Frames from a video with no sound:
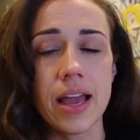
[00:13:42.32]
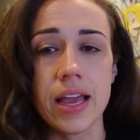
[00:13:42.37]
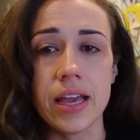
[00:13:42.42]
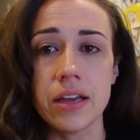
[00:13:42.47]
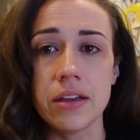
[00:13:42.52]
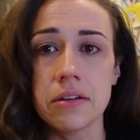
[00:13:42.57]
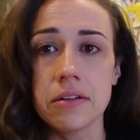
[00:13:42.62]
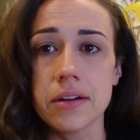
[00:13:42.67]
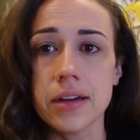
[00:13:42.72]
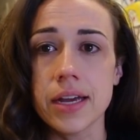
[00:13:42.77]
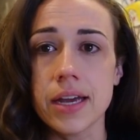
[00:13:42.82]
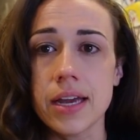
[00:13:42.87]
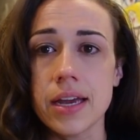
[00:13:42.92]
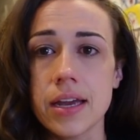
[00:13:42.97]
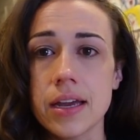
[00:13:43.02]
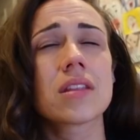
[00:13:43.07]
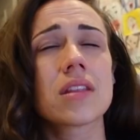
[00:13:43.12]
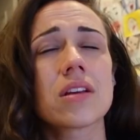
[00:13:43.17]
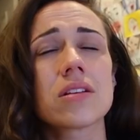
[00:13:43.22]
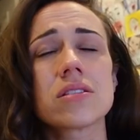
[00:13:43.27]

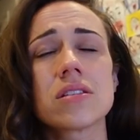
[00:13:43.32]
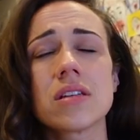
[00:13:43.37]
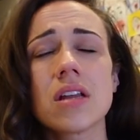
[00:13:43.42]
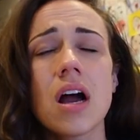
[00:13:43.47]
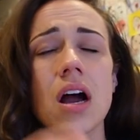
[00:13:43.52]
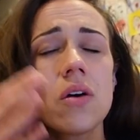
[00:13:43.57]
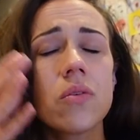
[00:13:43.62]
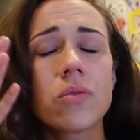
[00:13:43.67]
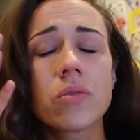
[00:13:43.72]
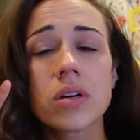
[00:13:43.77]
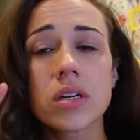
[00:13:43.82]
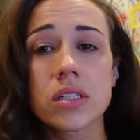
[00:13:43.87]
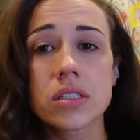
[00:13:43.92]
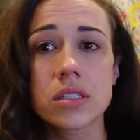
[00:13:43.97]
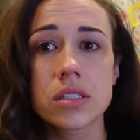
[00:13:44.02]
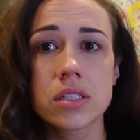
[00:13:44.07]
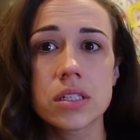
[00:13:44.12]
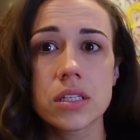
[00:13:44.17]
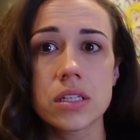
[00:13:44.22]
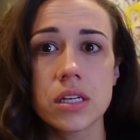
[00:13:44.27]
angry. There's not
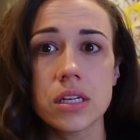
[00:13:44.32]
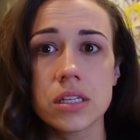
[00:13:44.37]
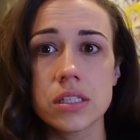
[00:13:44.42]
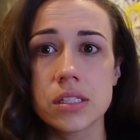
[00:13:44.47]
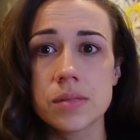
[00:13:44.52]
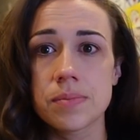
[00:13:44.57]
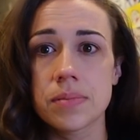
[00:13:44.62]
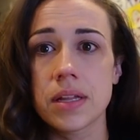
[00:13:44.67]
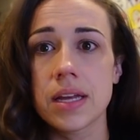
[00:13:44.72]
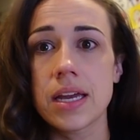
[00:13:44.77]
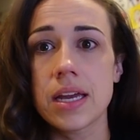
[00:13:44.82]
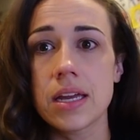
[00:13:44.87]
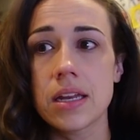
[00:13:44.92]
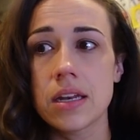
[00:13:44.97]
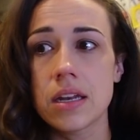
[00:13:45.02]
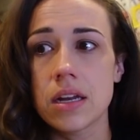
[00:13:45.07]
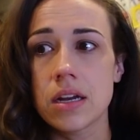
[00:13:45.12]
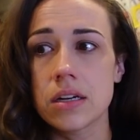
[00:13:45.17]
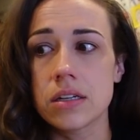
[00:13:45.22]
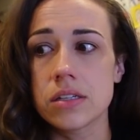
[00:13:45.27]
words to
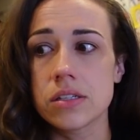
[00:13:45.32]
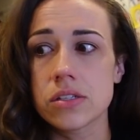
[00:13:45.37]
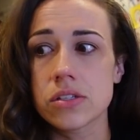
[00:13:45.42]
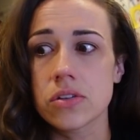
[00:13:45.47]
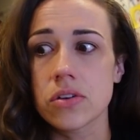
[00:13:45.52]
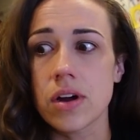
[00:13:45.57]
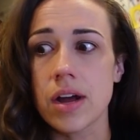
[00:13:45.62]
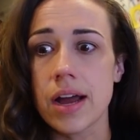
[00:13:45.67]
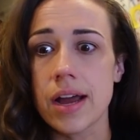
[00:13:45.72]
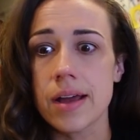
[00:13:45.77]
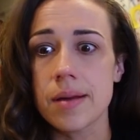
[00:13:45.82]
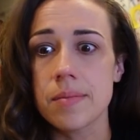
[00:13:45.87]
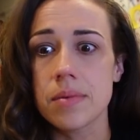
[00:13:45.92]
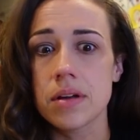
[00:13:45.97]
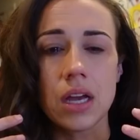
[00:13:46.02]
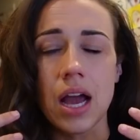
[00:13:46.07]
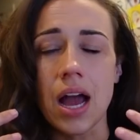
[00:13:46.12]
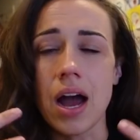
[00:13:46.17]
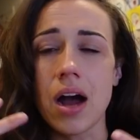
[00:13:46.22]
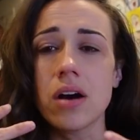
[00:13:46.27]
explain or describe
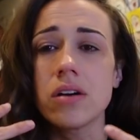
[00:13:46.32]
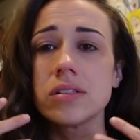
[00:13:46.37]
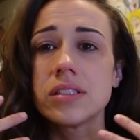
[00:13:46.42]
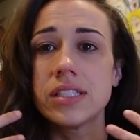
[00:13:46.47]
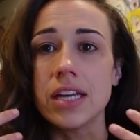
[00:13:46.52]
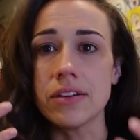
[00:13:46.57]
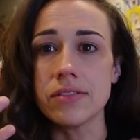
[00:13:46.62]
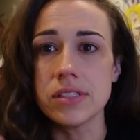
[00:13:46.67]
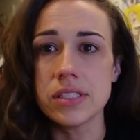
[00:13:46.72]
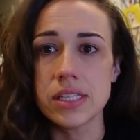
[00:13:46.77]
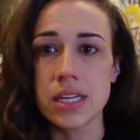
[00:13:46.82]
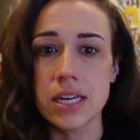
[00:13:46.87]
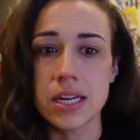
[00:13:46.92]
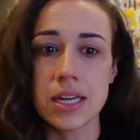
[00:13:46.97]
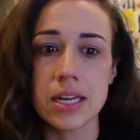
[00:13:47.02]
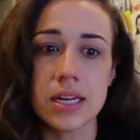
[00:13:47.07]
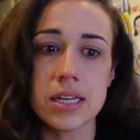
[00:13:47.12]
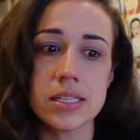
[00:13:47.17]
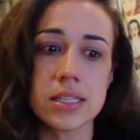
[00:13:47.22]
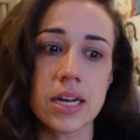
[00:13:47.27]
how devastating
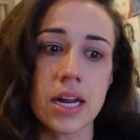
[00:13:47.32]
it is.